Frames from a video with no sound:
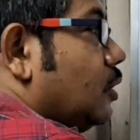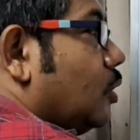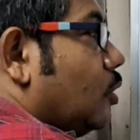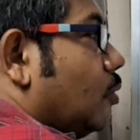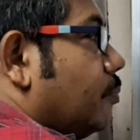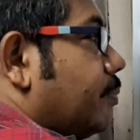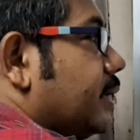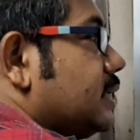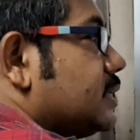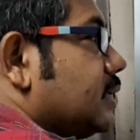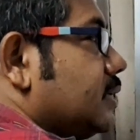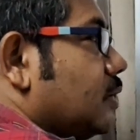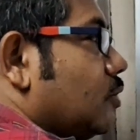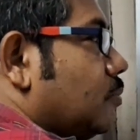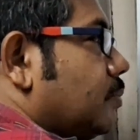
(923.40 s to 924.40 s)

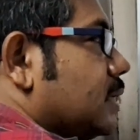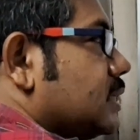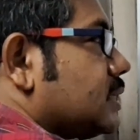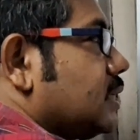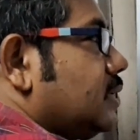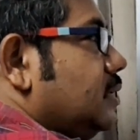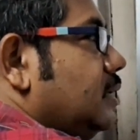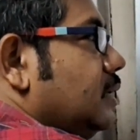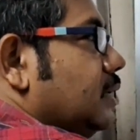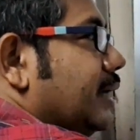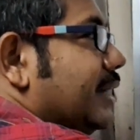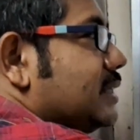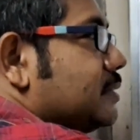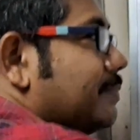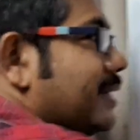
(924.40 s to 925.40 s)
compression, combustion,
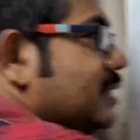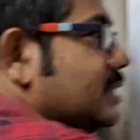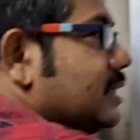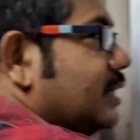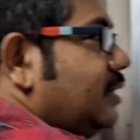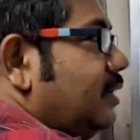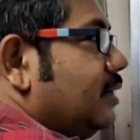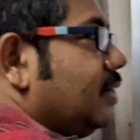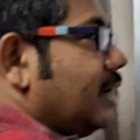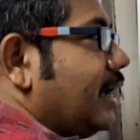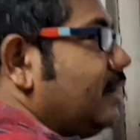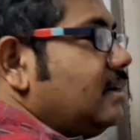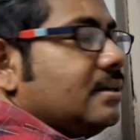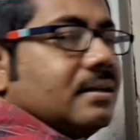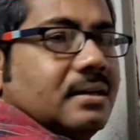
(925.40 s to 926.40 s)
expansion,
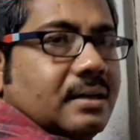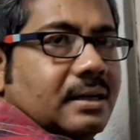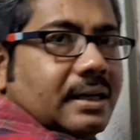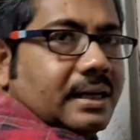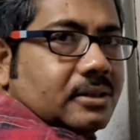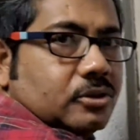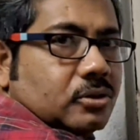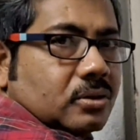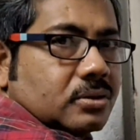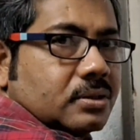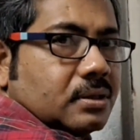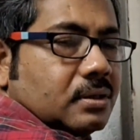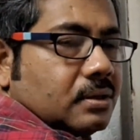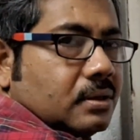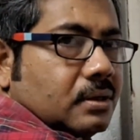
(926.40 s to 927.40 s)
and exhaust.
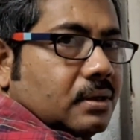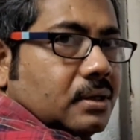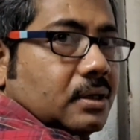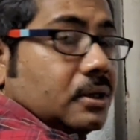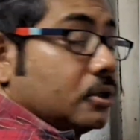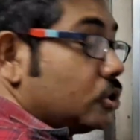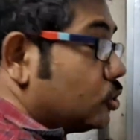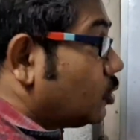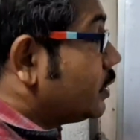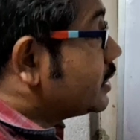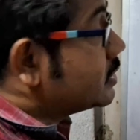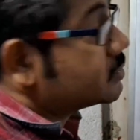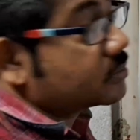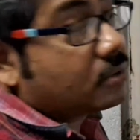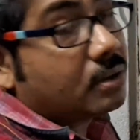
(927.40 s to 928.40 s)
So
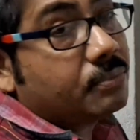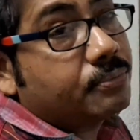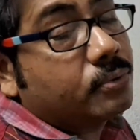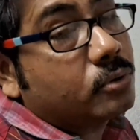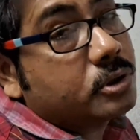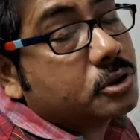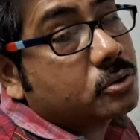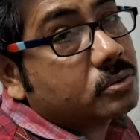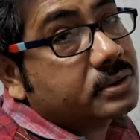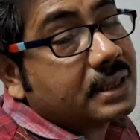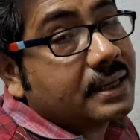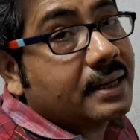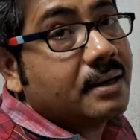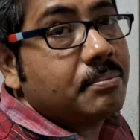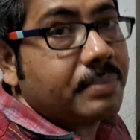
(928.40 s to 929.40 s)
it is called 4-stroke
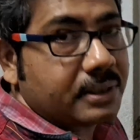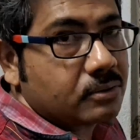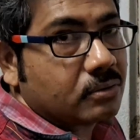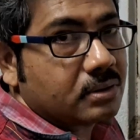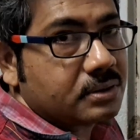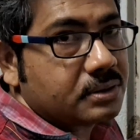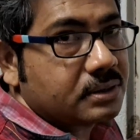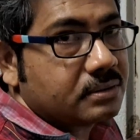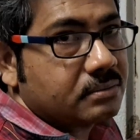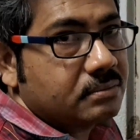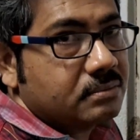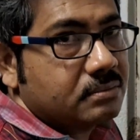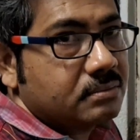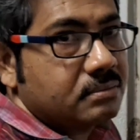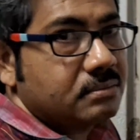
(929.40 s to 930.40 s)
cycle petrol engine.
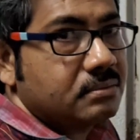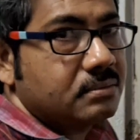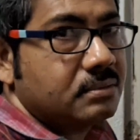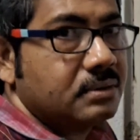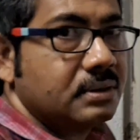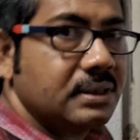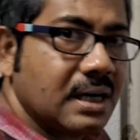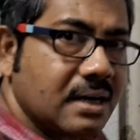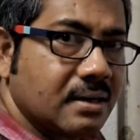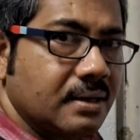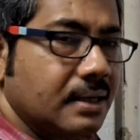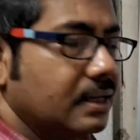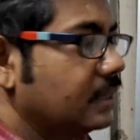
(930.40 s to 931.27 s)
Yeah.